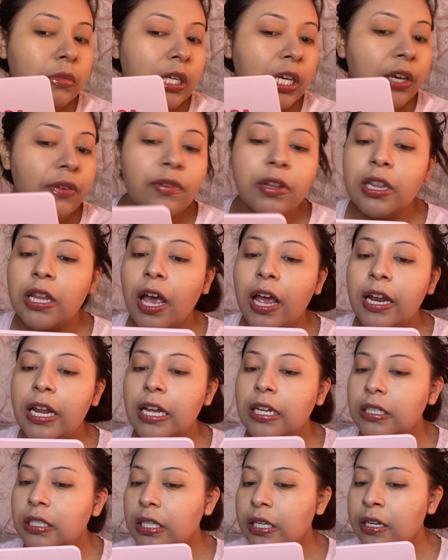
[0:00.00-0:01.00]
even then
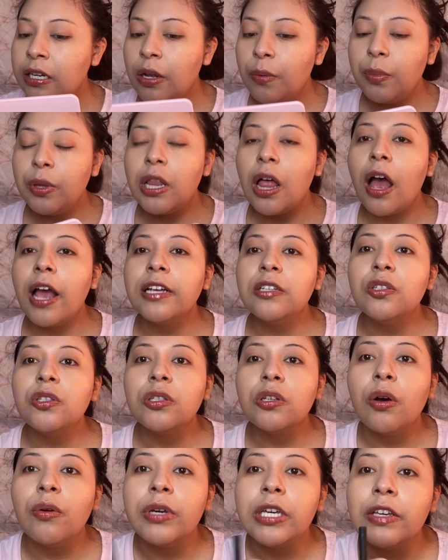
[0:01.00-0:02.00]
it didn't apply
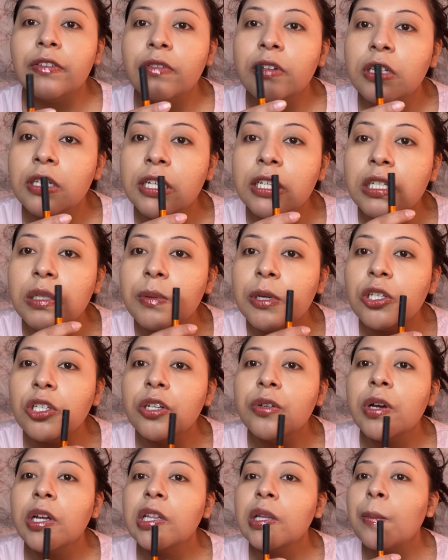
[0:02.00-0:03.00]
so evenly, especially
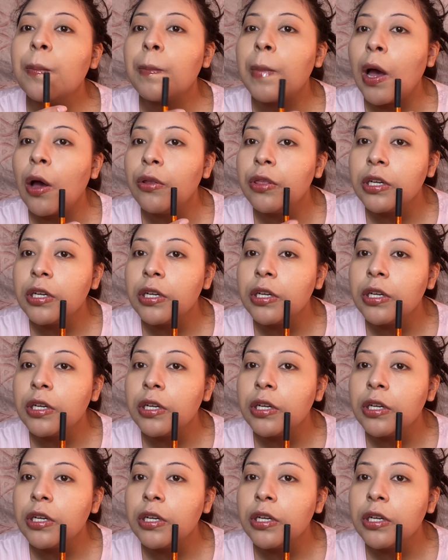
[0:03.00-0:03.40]
around the mouth.